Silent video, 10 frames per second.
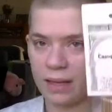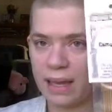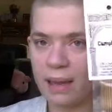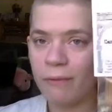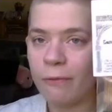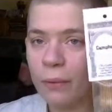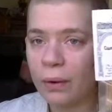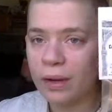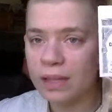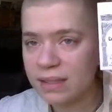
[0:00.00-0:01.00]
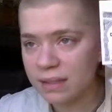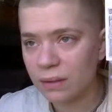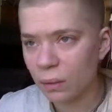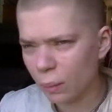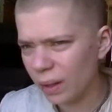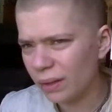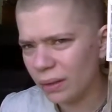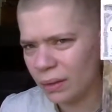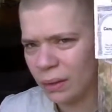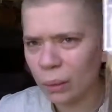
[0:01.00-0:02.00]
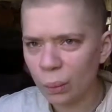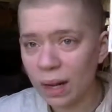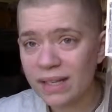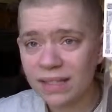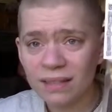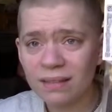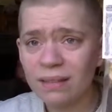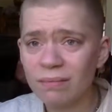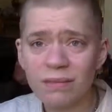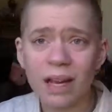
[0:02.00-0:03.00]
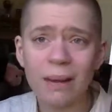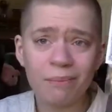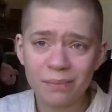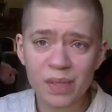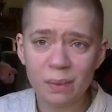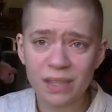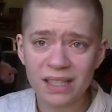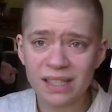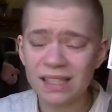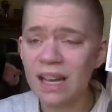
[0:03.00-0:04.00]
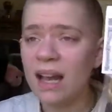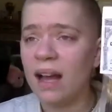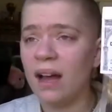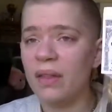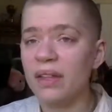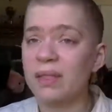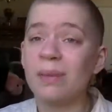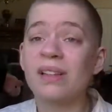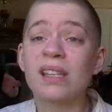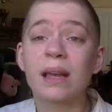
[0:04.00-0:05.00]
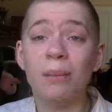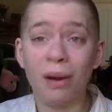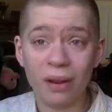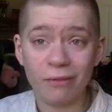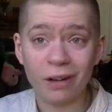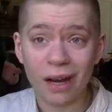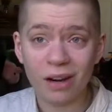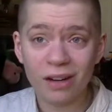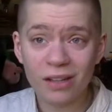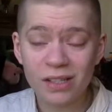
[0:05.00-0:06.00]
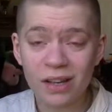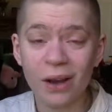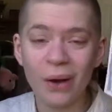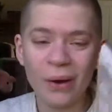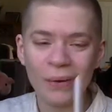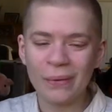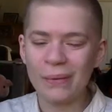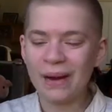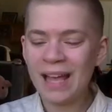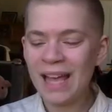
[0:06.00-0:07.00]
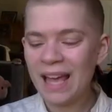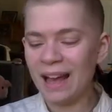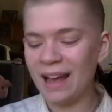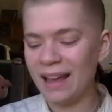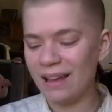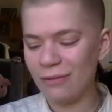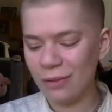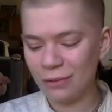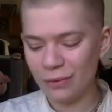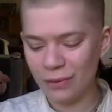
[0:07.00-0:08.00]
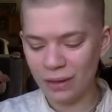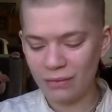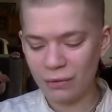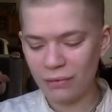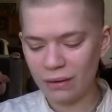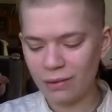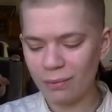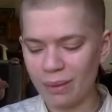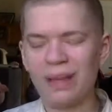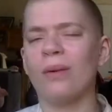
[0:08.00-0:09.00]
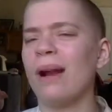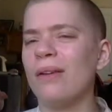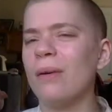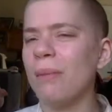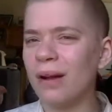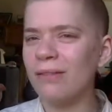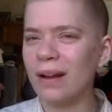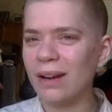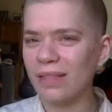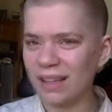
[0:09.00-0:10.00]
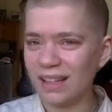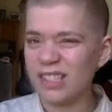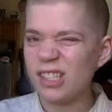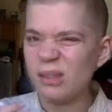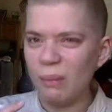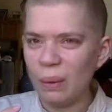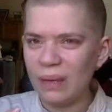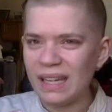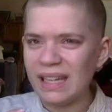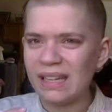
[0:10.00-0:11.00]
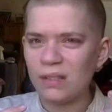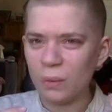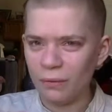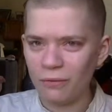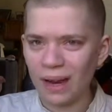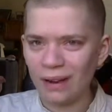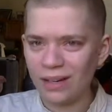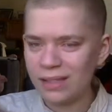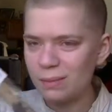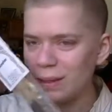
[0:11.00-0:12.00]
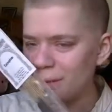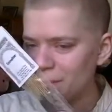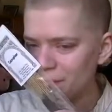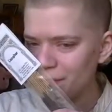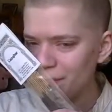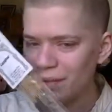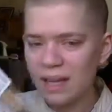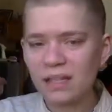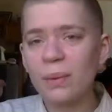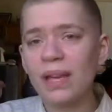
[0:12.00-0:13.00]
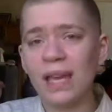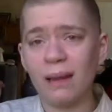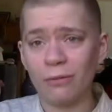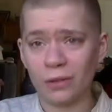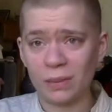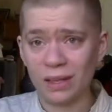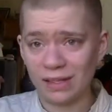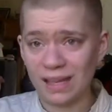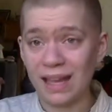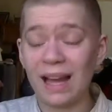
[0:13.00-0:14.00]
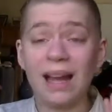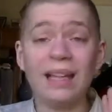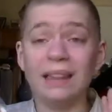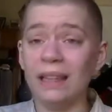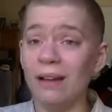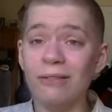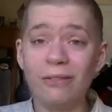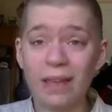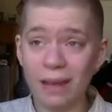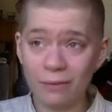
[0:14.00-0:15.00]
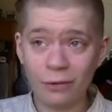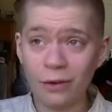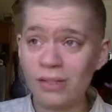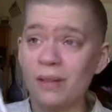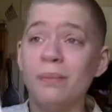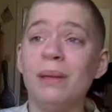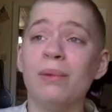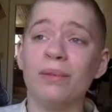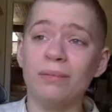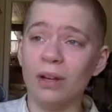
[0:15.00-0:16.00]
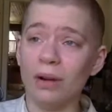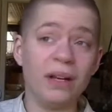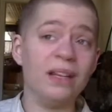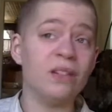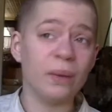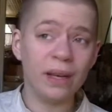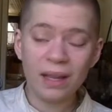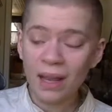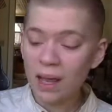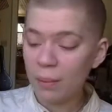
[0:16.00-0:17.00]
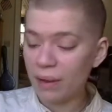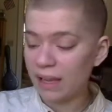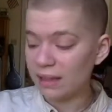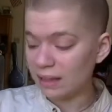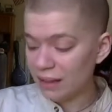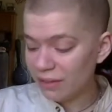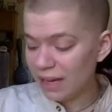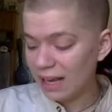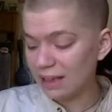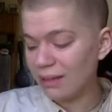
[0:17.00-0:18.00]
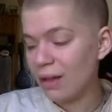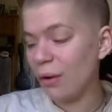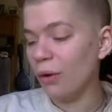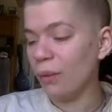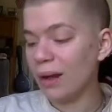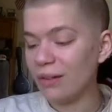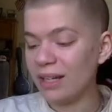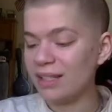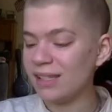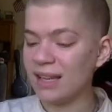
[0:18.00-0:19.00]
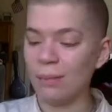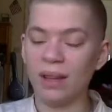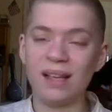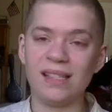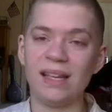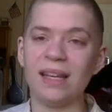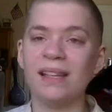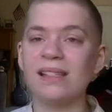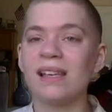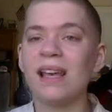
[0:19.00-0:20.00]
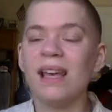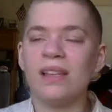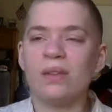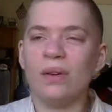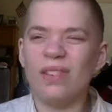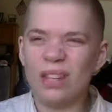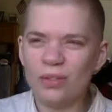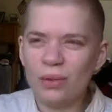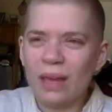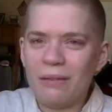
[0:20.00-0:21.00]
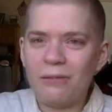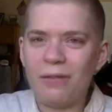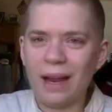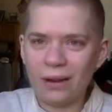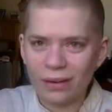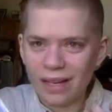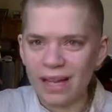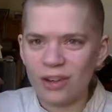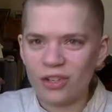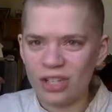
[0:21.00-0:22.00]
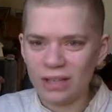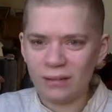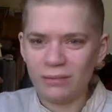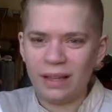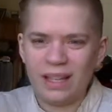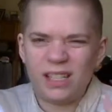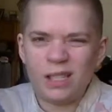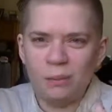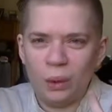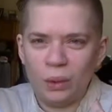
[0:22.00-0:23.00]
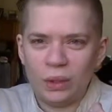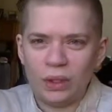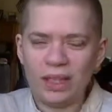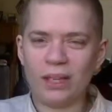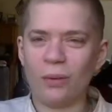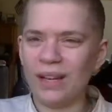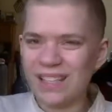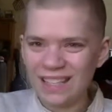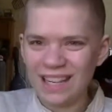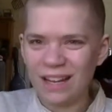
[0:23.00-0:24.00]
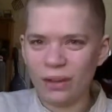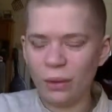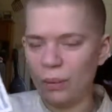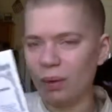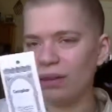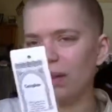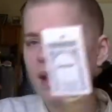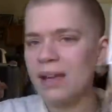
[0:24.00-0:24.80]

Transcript: Camphor is an oil resin type substance uh, that smells like a bonfire. So uh, if you if you've ever been around a bonfire, that like smoky sort of fiery smell, that's what camphor smells like. I love camphor. Some people aren't into it, but I love it. I love how grounding and stabilizing it is. It sort of gives you that fiery energy of like smolder, like you're ready to take on the world.